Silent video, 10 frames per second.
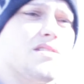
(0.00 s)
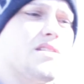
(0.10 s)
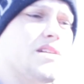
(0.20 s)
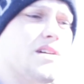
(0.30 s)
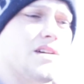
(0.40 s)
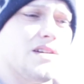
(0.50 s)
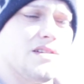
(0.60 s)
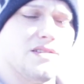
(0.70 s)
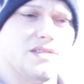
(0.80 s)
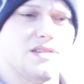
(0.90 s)
the
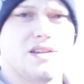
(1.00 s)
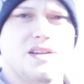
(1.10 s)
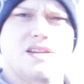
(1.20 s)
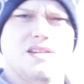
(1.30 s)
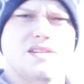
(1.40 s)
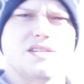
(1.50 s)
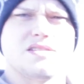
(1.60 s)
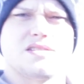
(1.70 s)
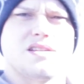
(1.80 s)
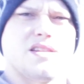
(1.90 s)

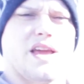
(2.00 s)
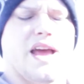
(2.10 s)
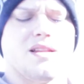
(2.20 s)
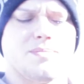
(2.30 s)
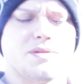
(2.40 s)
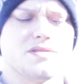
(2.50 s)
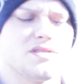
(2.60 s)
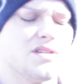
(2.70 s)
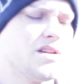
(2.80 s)
discs and the calipers.